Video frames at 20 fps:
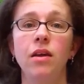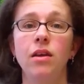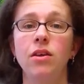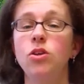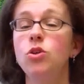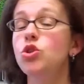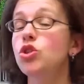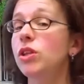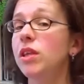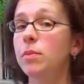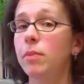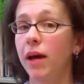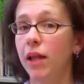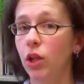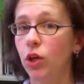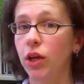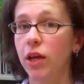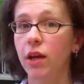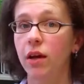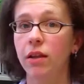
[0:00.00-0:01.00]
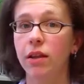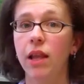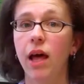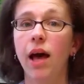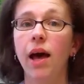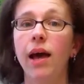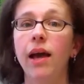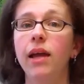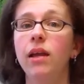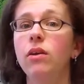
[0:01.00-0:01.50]
usually by looking
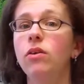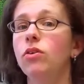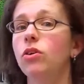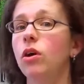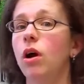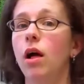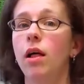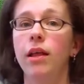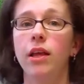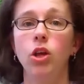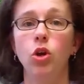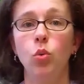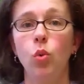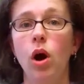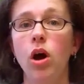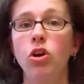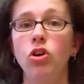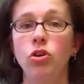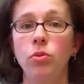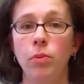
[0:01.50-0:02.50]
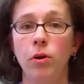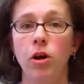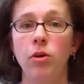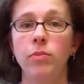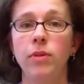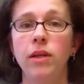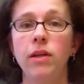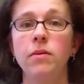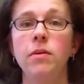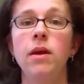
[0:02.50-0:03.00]
online or calling your water
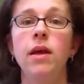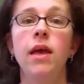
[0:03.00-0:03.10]
department,